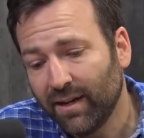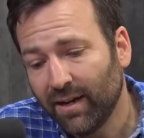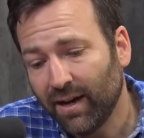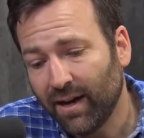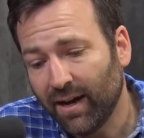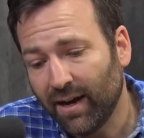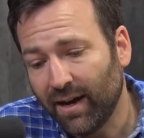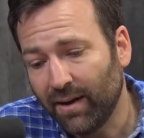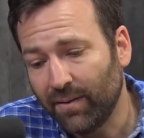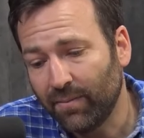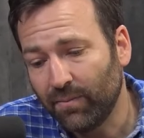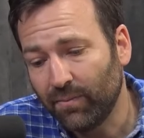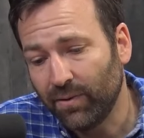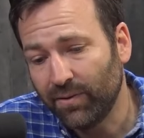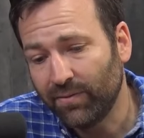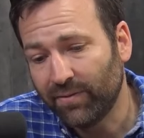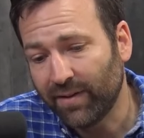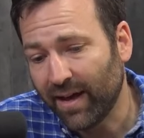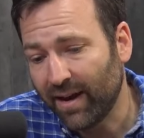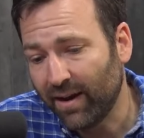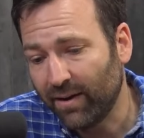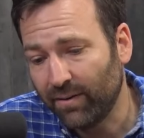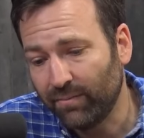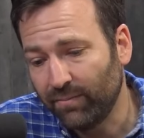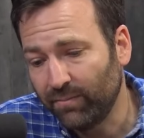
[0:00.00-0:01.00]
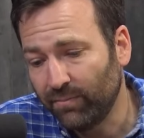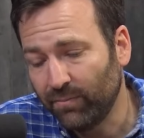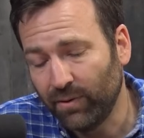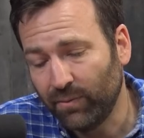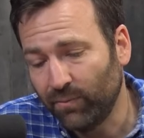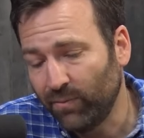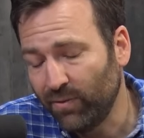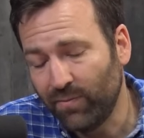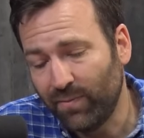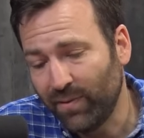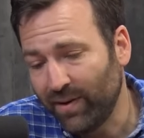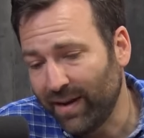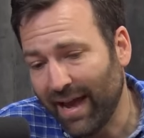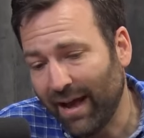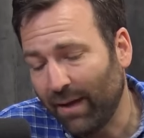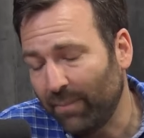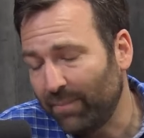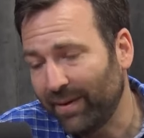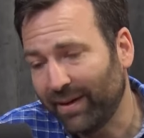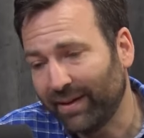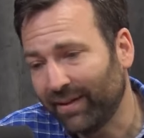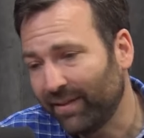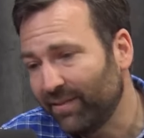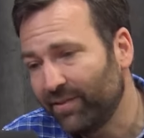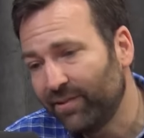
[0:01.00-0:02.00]
Um, we've got a we, have been
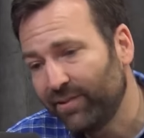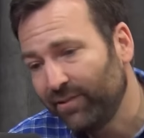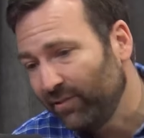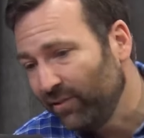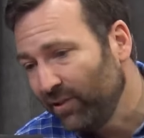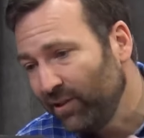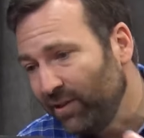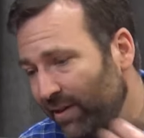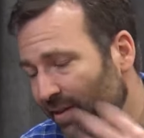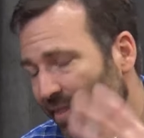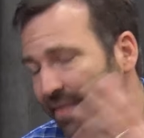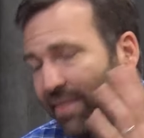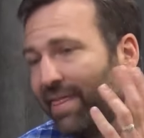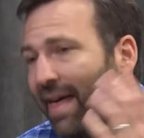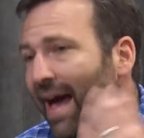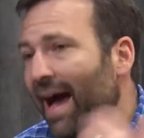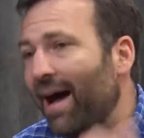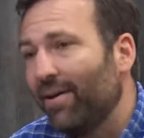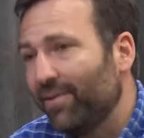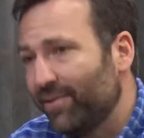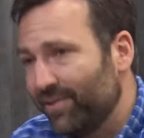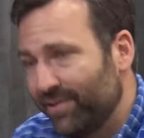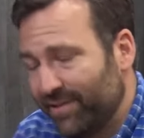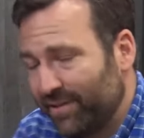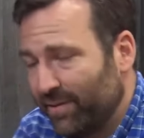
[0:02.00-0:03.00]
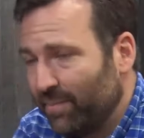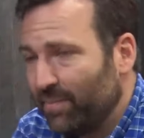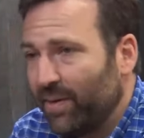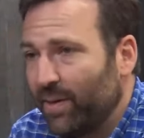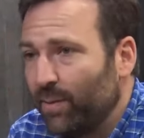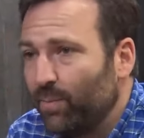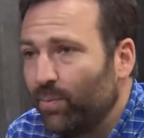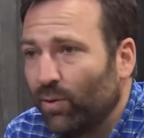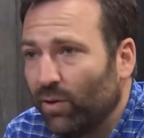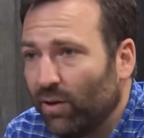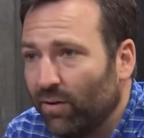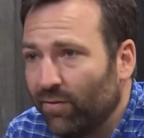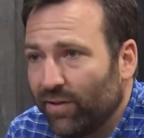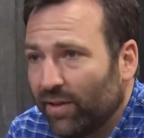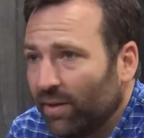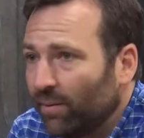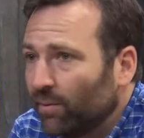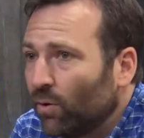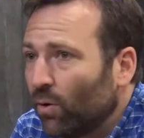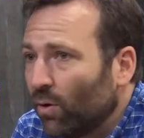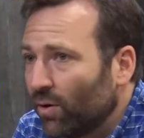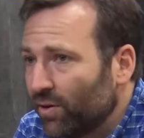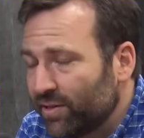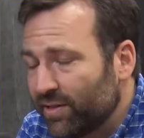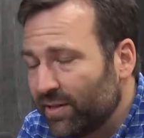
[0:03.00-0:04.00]
helping literally thousands of people over the
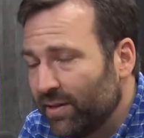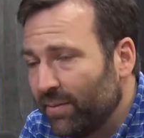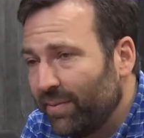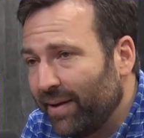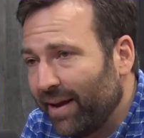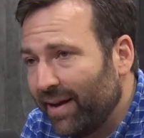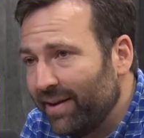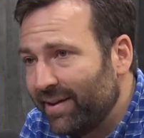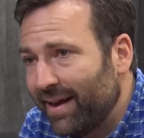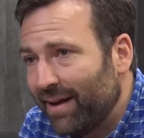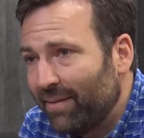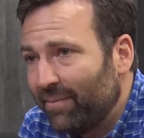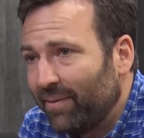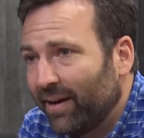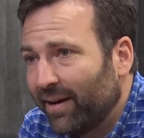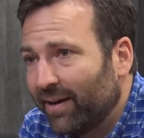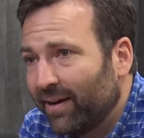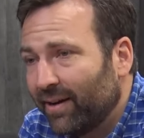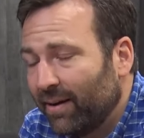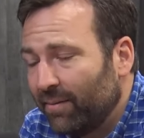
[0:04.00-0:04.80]
course of the pandemic.